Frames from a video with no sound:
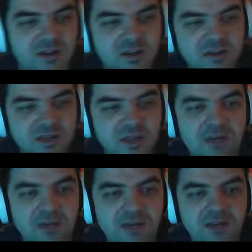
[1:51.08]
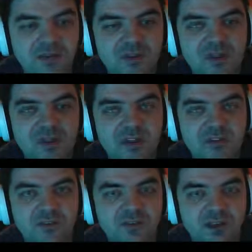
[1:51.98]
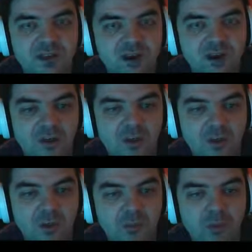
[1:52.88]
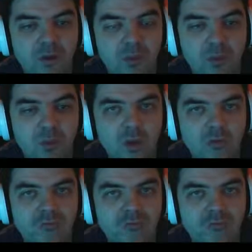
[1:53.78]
10% of year 8 is 31.1.